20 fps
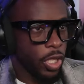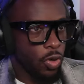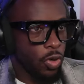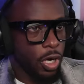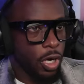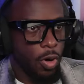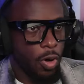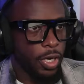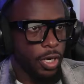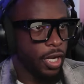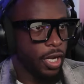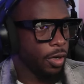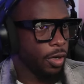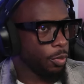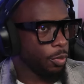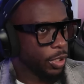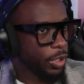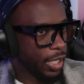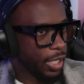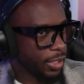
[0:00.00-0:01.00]
you go in there,
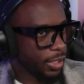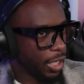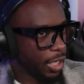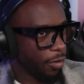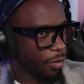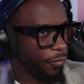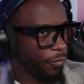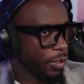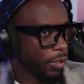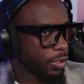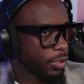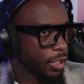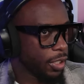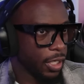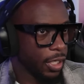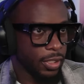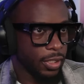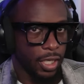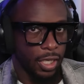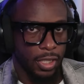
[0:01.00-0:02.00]
what they say, the first thing
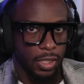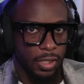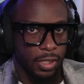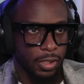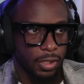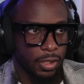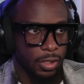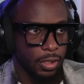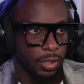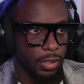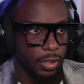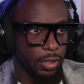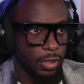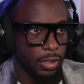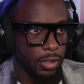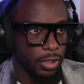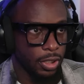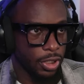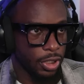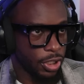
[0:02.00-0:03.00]
they say is,
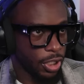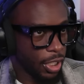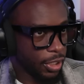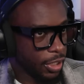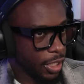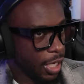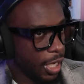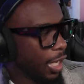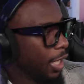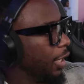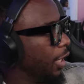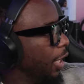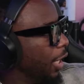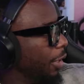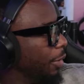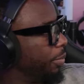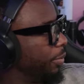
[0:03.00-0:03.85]
"Shut the hell up."